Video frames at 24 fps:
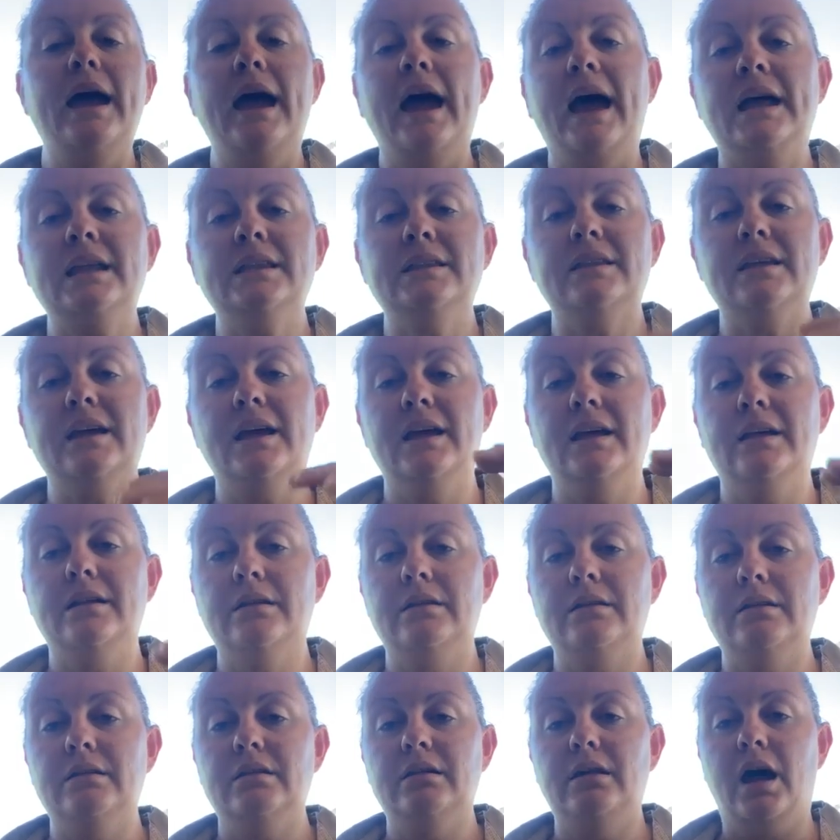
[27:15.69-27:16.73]
and
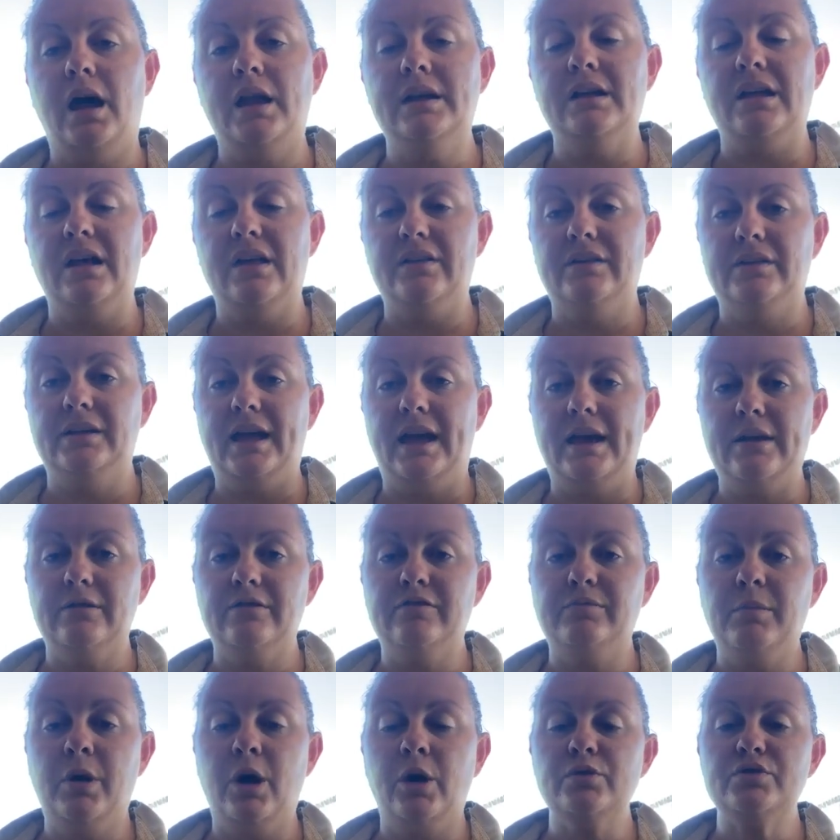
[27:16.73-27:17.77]
then another layer
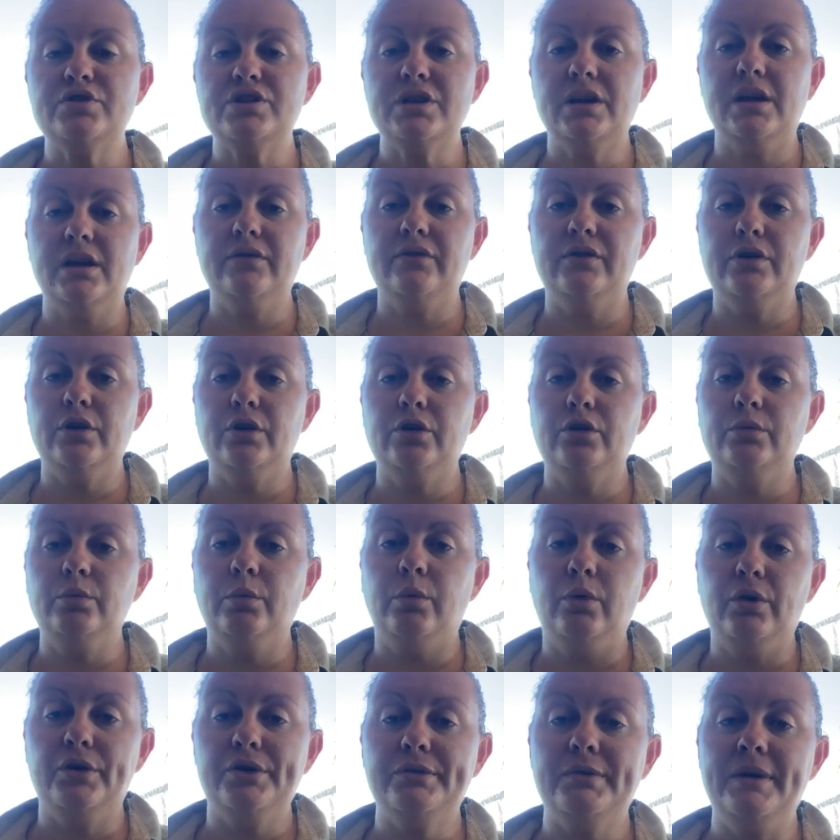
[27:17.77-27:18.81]
of mulch, and give it a good
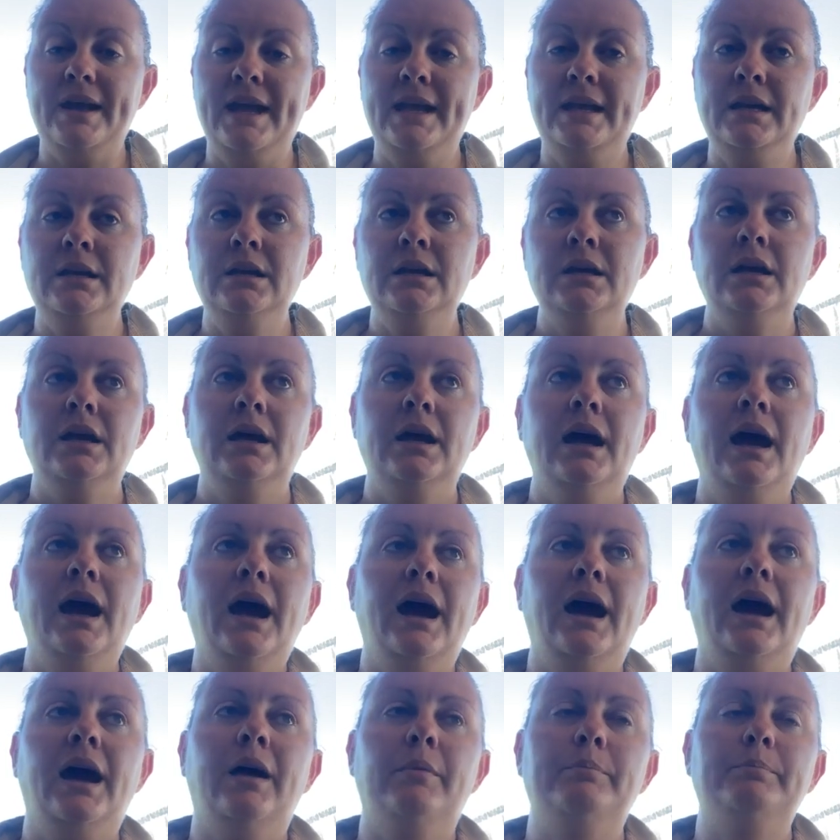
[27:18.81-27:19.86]
water in.
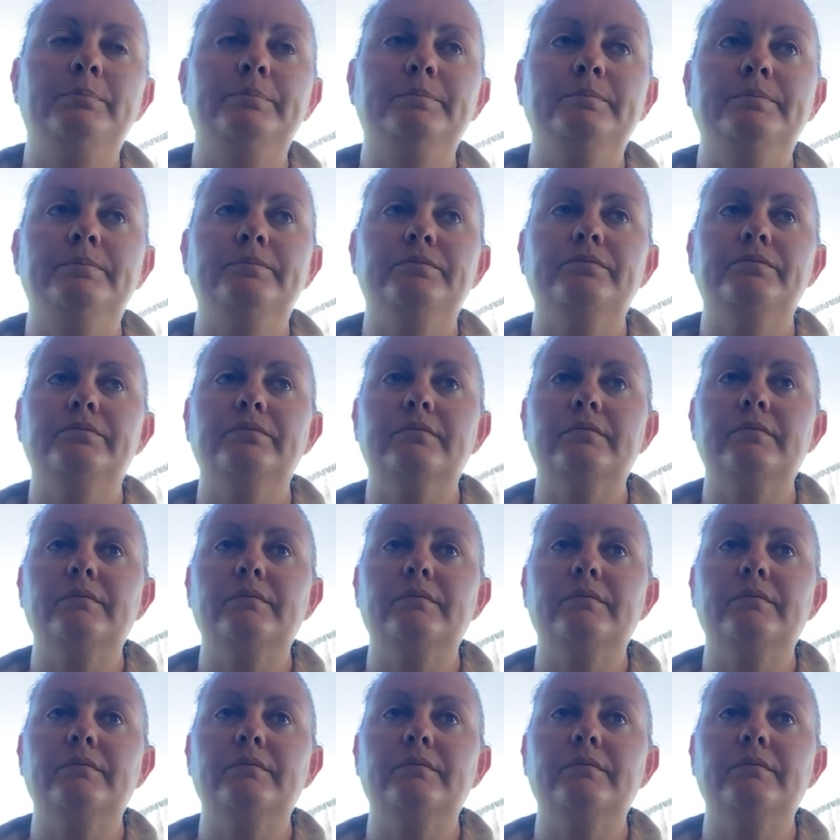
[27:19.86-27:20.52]
I'm